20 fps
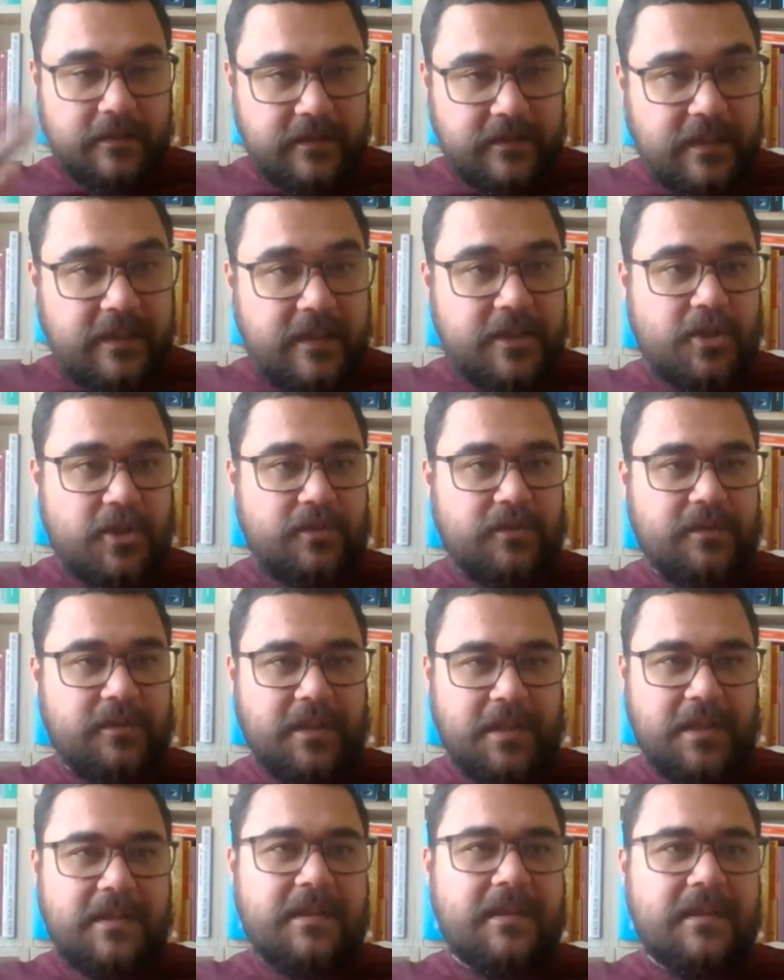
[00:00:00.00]

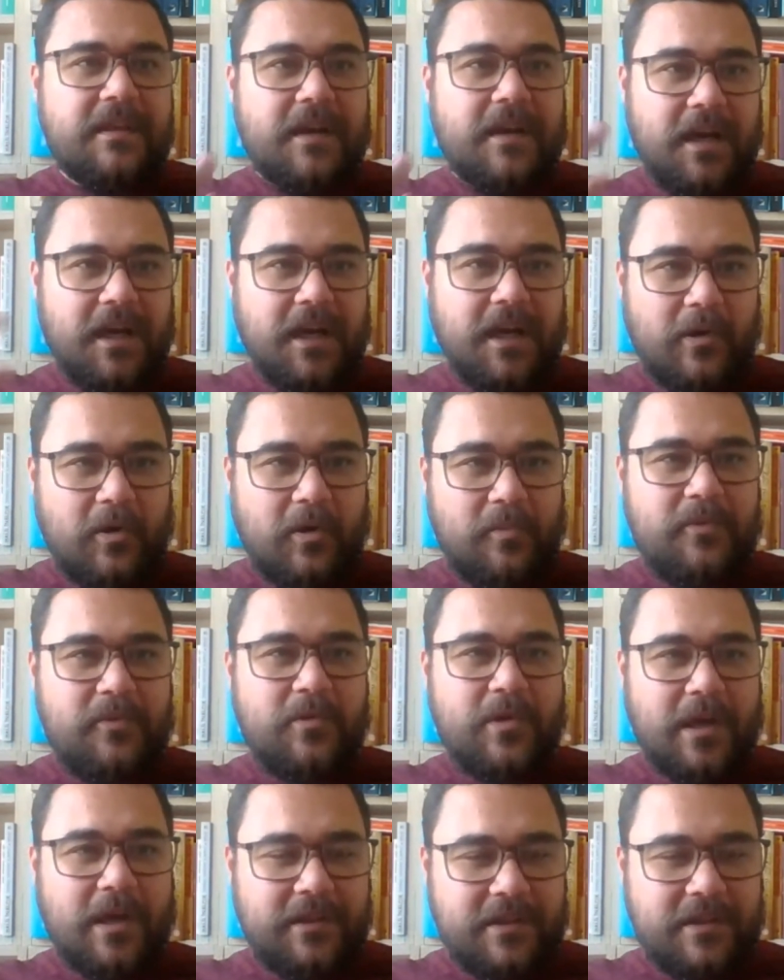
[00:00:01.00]
diligently. I hope
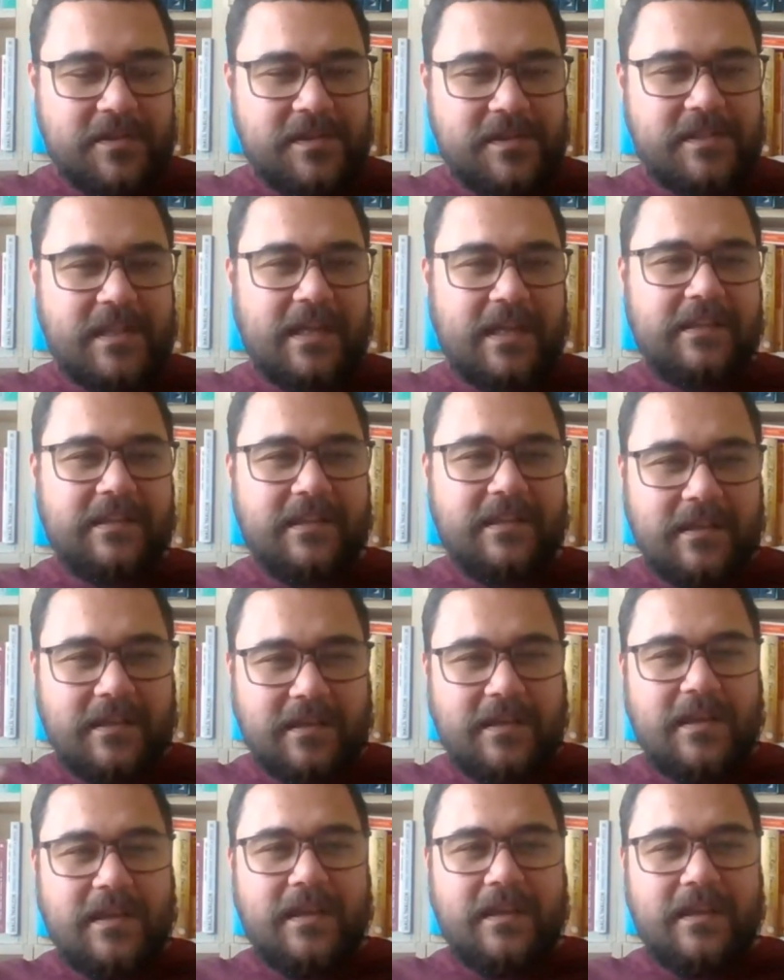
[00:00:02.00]
you understand the